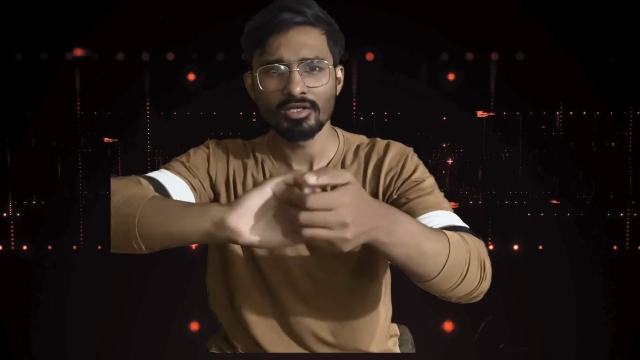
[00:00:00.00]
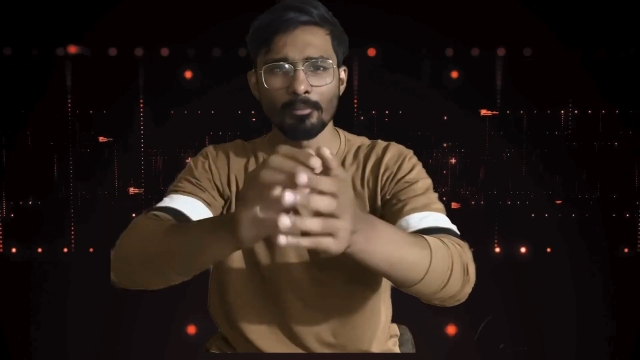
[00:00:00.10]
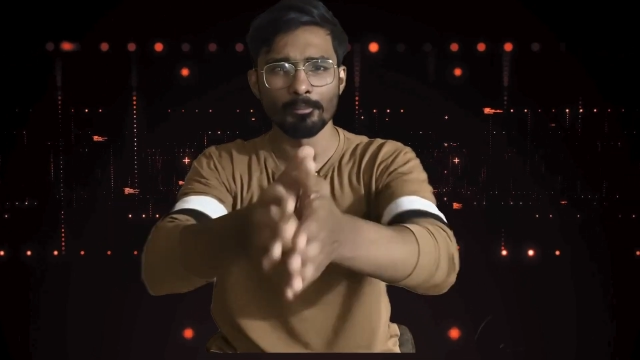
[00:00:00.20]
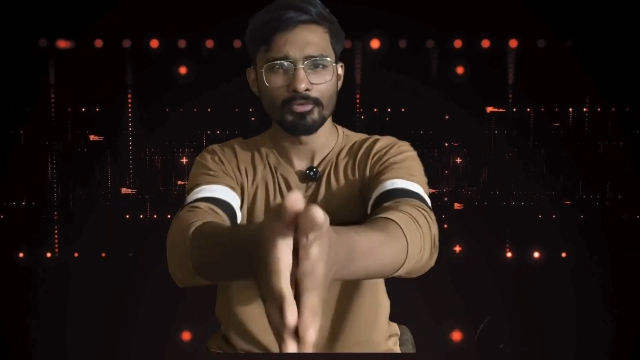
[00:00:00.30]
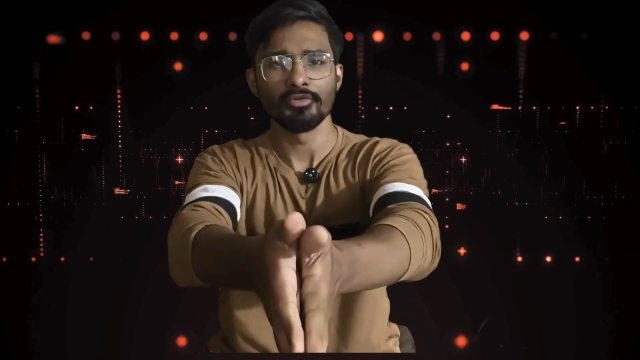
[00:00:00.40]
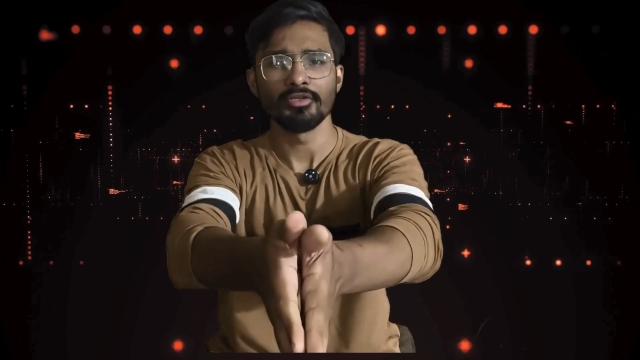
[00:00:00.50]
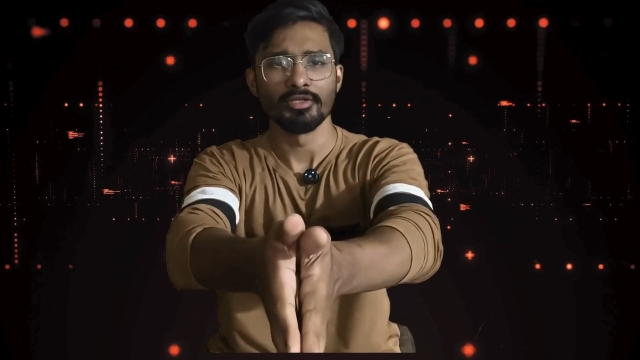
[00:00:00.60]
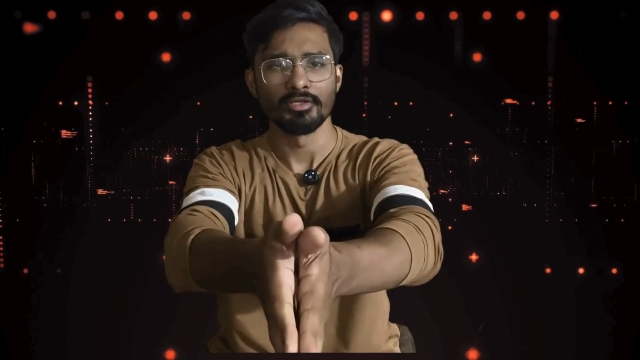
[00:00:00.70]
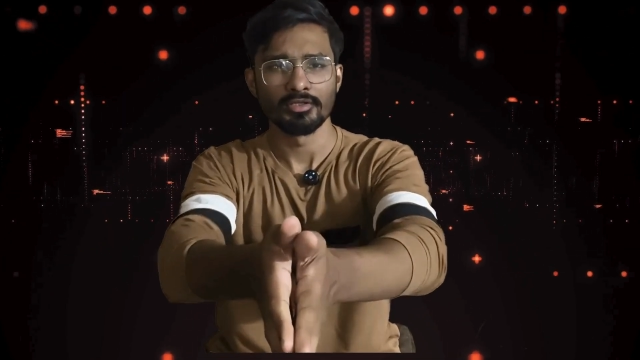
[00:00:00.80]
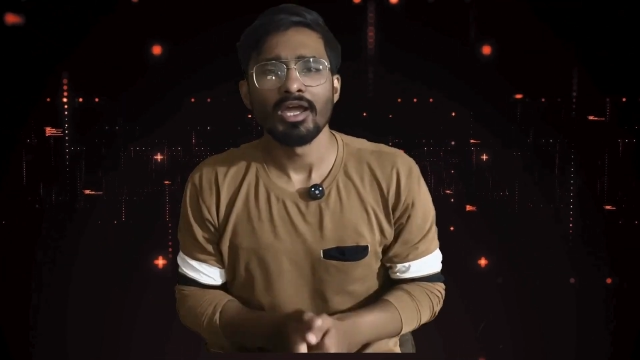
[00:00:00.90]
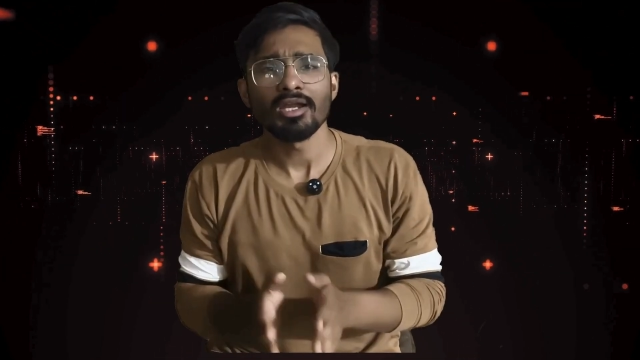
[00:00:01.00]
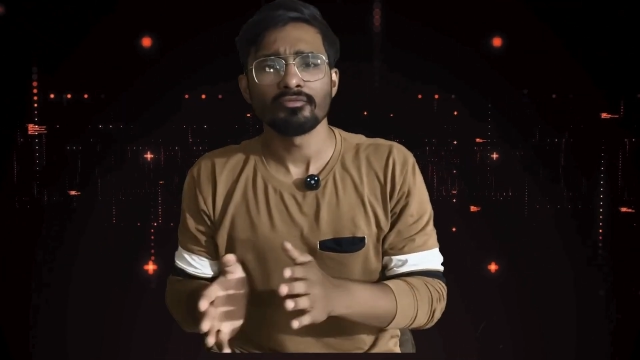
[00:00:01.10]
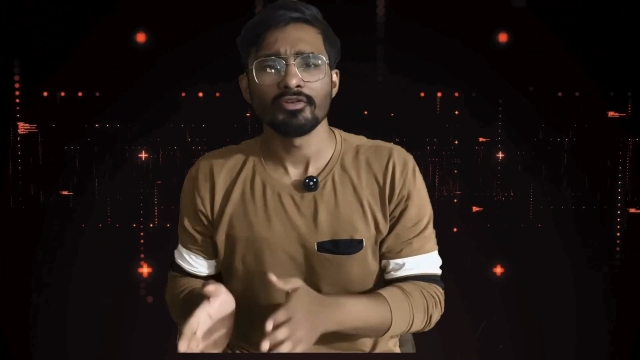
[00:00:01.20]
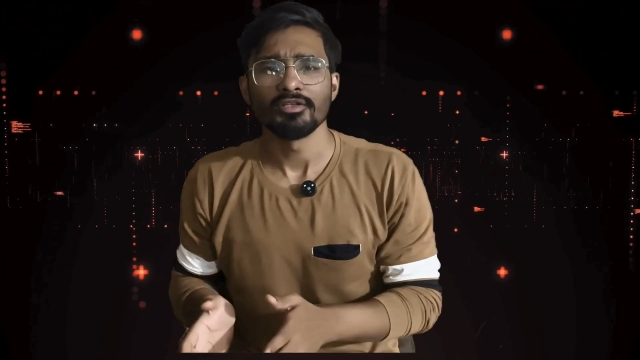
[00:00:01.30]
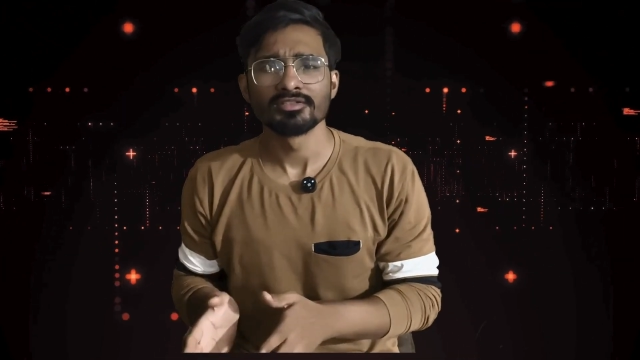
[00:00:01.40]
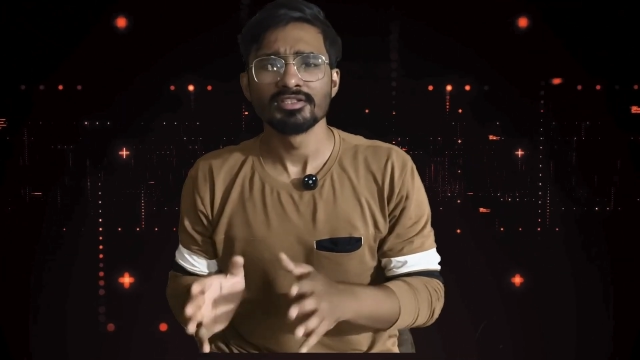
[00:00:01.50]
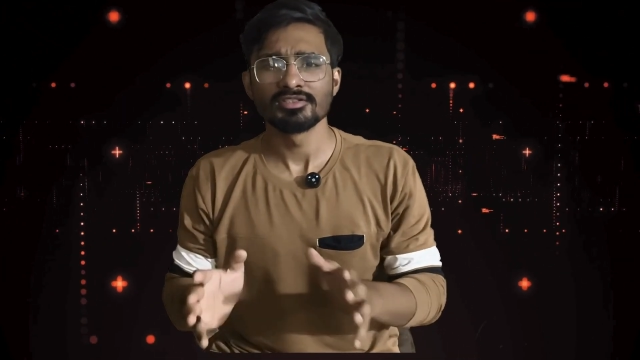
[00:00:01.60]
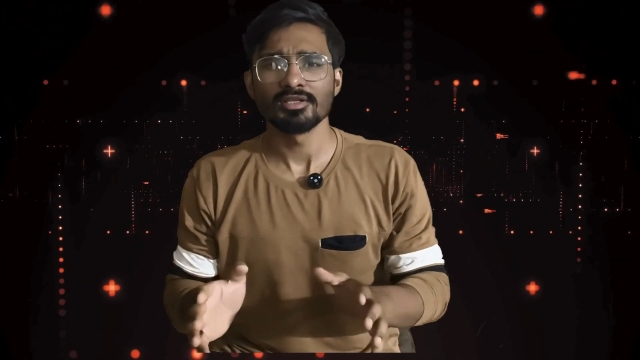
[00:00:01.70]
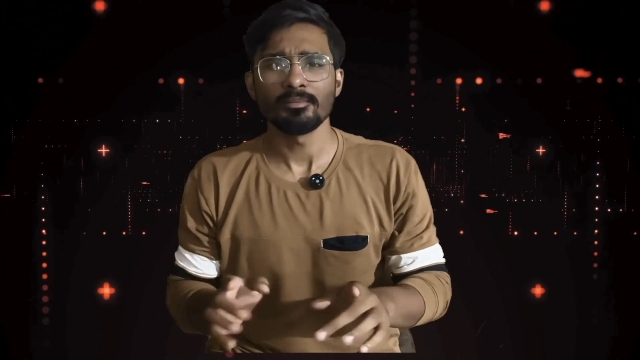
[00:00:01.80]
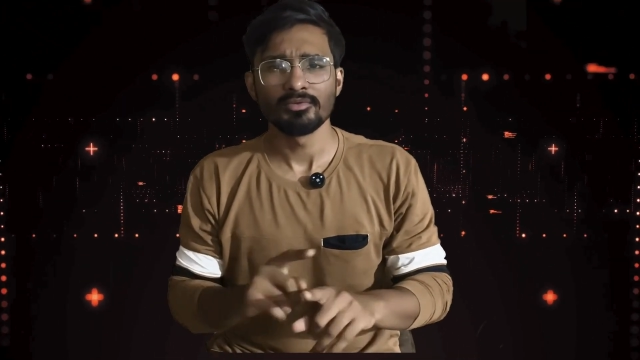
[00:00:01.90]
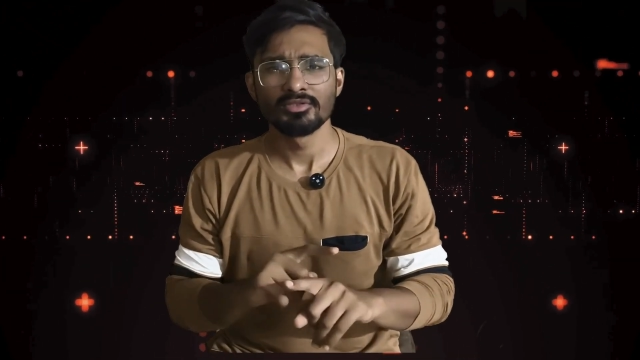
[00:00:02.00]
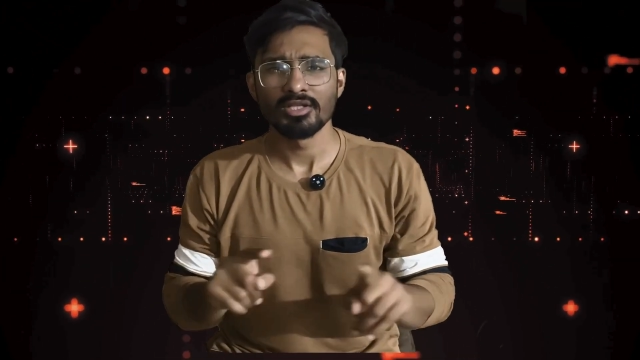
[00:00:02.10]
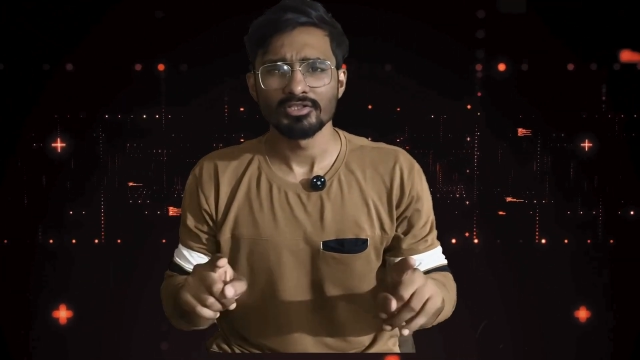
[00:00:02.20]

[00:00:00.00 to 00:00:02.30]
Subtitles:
to the compute unit. That way, the system